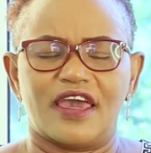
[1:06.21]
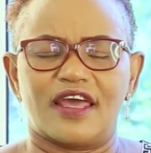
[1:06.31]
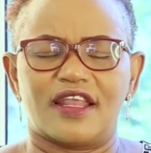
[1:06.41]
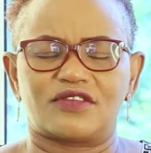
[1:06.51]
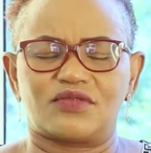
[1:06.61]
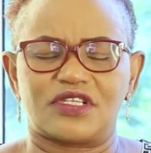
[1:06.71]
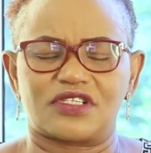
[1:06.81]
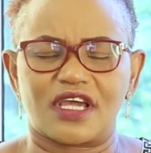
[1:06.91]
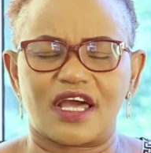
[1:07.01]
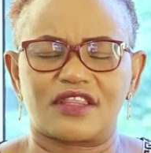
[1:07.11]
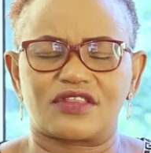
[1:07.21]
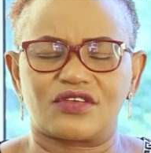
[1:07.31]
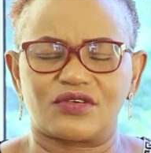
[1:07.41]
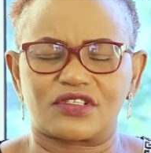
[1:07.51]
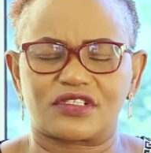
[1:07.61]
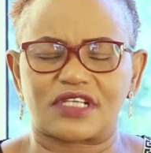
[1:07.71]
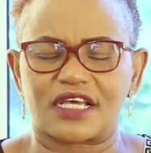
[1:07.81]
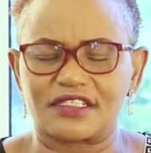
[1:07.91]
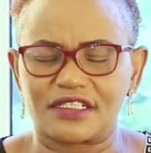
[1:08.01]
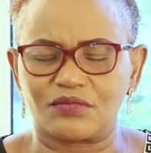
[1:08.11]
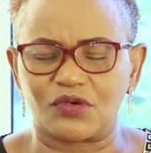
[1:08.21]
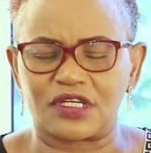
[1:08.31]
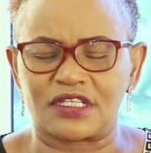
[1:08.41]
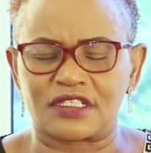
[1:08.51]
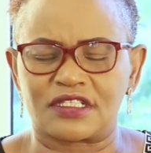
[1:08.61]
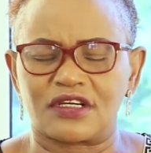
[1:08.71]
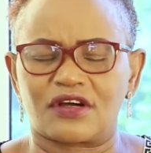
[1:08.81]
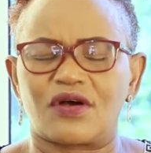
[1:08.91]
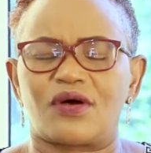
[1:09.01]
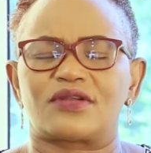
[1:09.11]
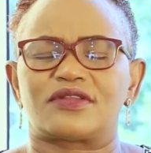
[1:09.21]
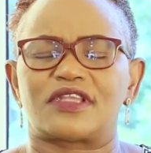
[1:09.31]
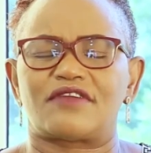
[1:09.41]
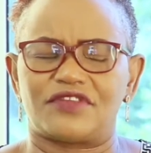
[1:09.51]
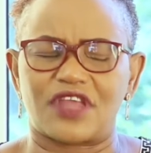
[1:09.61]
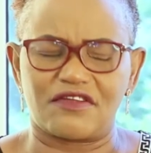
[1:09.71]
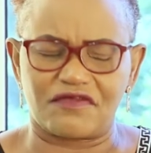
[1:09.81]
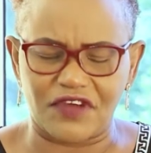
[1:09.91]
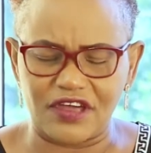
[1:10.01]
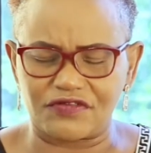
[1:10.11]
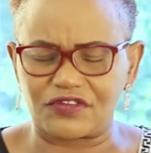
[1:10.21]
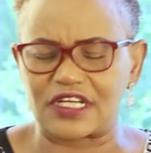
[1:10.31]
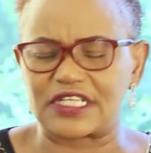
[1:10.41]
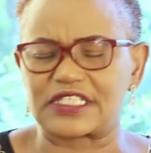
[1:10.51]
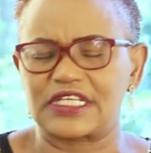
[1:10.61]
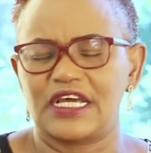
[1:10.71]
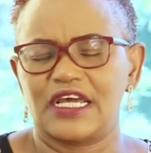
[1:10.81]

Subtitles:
And as we share those testimonies, dear God, that thy faithfulness,